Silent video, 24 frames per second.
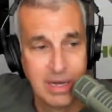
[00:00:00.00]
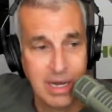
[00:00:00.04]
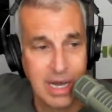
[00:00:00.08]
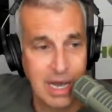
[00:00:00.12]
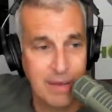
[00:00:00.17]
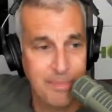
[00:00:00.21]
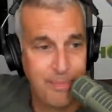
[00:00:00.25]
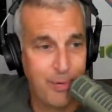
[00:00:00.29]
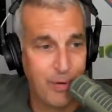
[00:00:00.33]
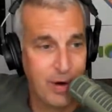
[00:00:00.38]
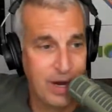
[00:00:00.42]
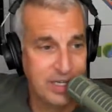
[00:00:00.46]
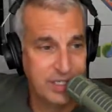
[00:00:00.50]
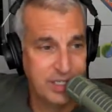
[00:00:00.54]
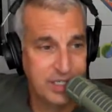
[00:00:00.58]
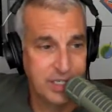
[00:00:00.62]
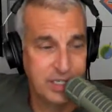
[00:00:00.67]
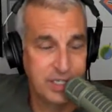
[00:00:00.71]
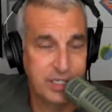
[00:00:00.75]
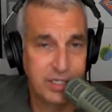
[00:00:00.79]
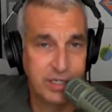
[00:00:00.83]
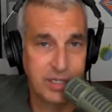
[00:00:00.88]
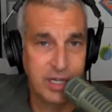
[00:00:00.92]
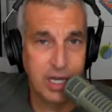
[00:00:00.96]
I price
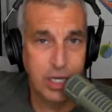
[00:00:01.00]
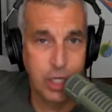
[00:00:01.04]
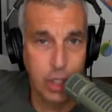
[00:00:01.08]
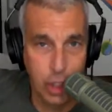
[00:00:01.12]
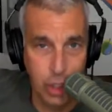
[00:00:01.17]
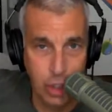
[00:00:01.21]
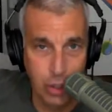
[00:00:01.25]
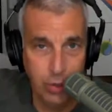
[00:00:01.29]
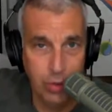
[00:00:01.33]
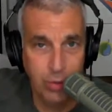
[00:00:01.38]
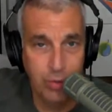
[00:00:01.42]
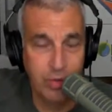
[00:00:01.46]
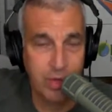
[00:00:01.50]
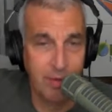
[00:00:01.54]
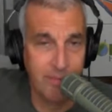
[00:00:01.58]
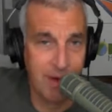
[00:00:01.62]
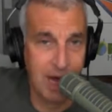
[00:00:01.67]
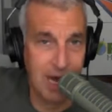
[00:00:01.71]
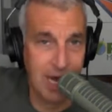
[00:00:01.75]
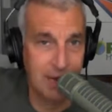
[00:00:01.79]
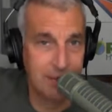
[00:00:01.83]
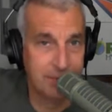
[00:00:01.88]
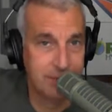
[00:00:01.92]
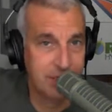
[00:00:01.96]
it so that you, the
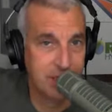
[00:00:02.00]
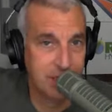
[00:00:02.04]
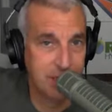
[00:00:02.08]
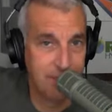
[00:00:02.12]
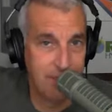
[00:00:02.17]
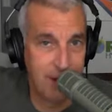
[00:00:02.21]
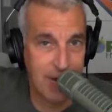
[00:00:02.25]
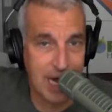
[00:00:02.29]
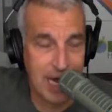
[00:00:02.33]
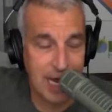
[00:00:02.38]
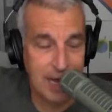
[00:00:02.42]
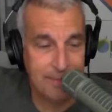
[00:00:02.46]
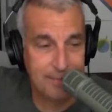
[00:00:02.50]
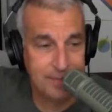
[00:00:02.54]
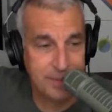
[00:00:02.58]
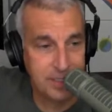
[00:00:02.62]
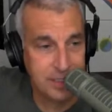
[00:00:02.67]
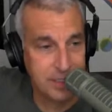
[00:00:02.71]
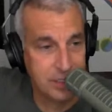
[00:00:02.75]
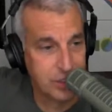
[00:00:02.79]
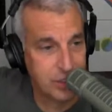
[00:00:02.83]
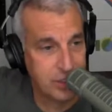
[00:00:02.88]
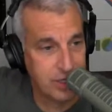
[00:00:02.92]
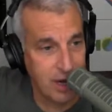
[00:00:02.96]
moms and the pops
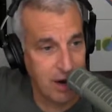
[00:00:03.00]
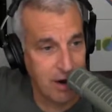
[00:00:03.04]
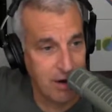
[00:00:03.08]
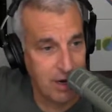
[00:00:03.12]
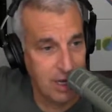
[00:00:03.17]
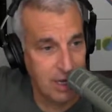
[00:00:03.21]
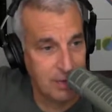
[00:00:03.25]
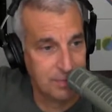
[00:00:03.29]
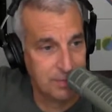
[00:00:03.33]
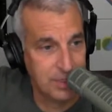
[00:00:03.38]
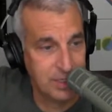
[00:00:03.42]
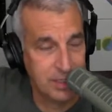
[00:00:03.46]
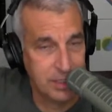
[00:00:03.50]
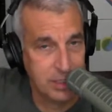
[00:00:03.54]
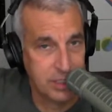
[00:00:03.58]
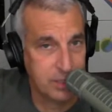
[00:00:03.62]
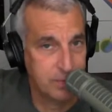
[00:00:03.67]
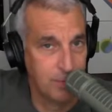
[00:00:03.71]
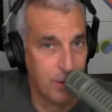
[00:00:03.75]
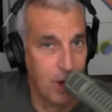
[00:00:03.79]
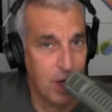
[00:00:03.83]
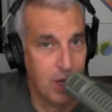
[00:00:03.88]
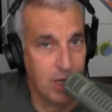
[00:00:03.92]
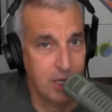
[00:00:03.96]
and the startups and the
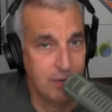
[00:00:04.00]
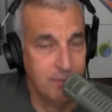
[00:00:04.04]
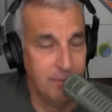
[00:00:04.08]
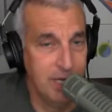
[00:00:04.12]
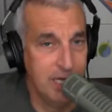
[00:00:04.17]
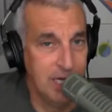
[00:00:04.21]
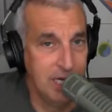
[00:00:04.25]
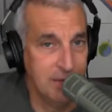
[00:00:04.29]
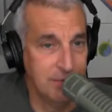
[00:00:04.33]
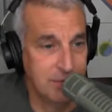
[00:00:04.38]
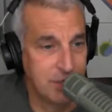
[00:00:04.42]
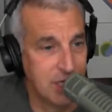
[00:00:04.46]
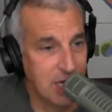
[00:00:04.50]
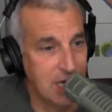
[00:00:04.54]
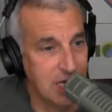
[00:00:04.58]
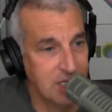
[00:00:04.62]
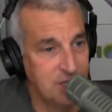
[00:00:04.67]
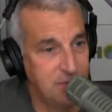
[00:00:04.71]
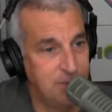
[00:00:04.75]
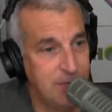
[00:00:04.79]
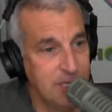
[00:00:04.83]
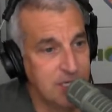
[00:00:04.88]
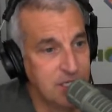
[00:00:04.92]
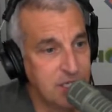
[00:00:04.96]
small and
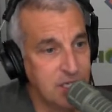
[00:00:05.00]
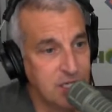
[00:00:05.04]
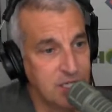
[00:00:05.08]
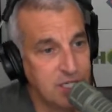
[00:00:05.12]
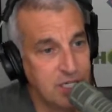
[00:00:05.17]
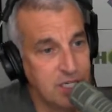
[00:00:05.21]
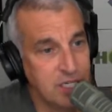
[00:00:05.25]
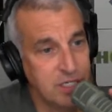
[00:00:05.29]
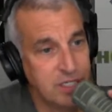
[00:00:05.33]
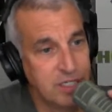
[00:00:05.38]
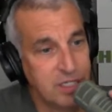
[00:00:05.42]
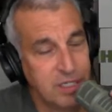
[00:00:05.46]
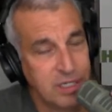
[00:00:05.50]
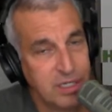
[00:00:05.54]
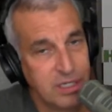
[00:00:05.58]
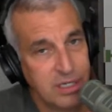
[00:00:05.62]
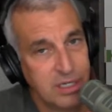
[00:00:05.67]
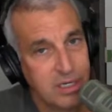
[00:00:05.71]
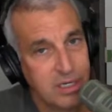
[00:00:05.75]
medium-sized businesses,